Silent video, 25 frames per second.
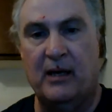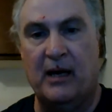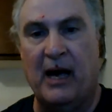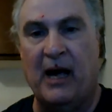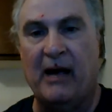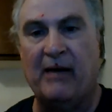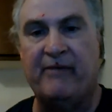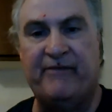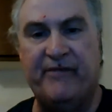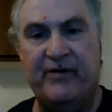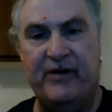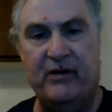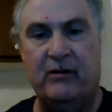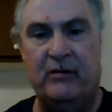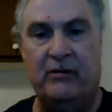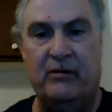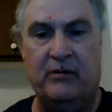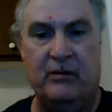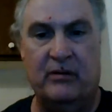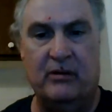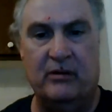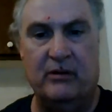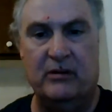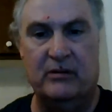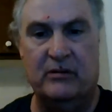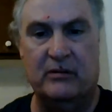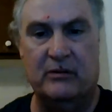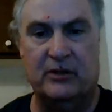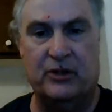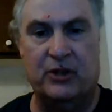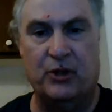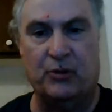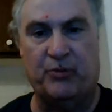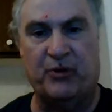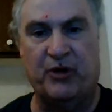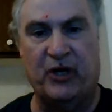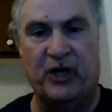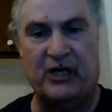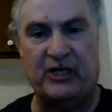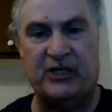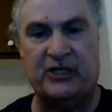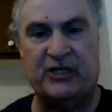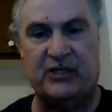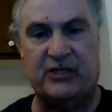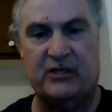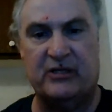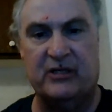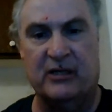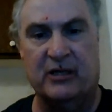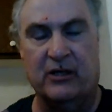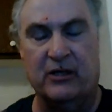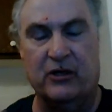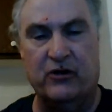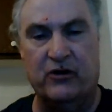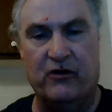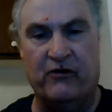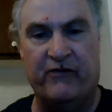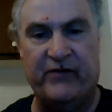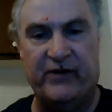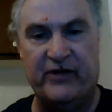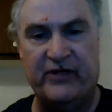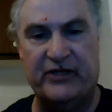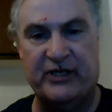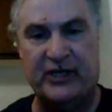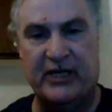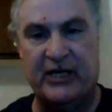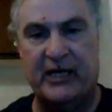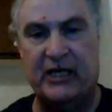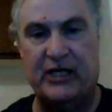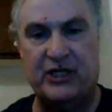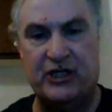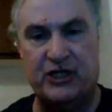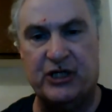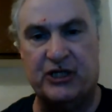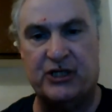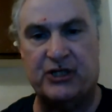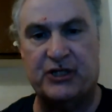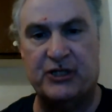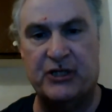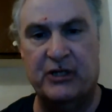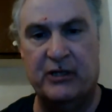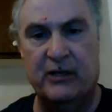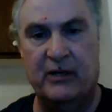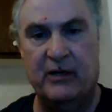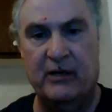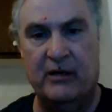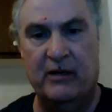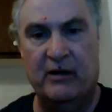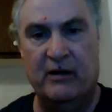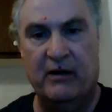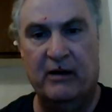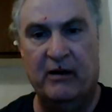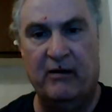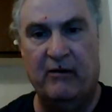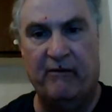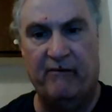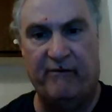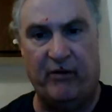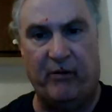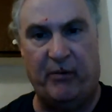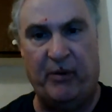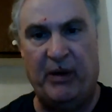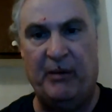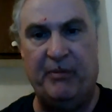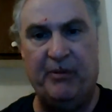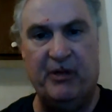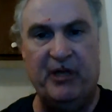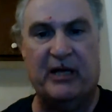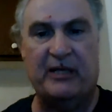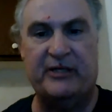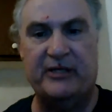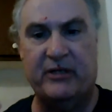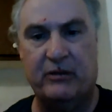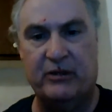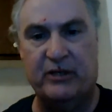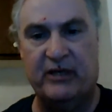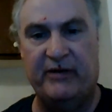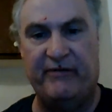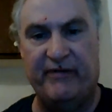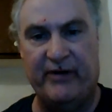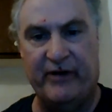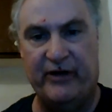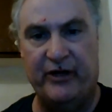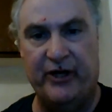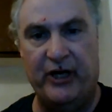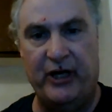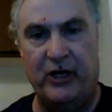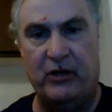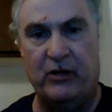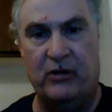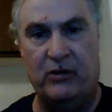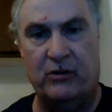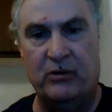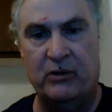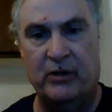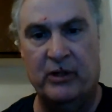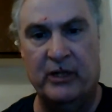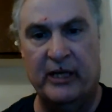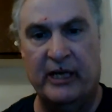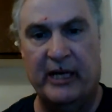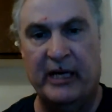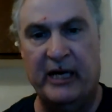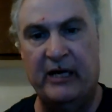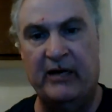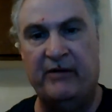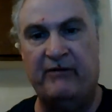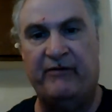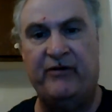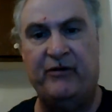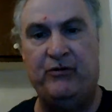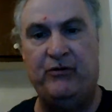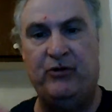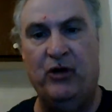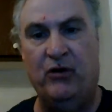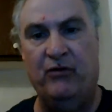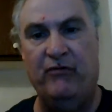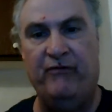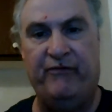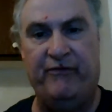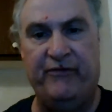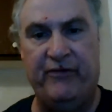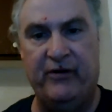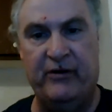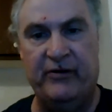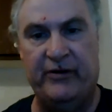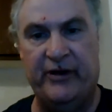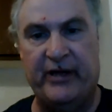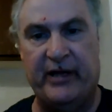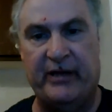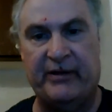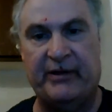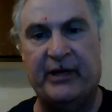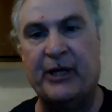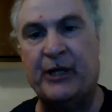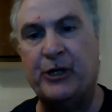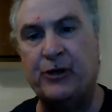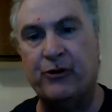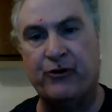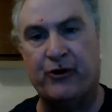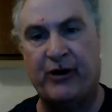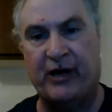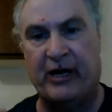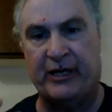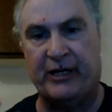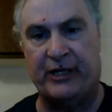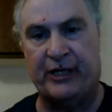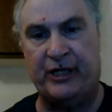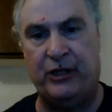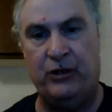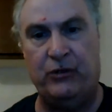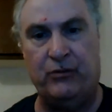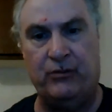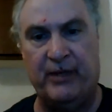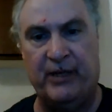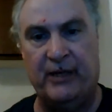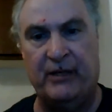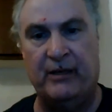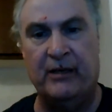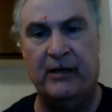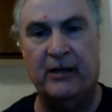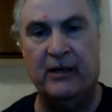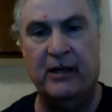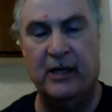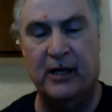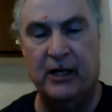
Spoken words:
I feel depressed and nervous and anxious for people I don't even know. And if you don't feel that, then you're not human.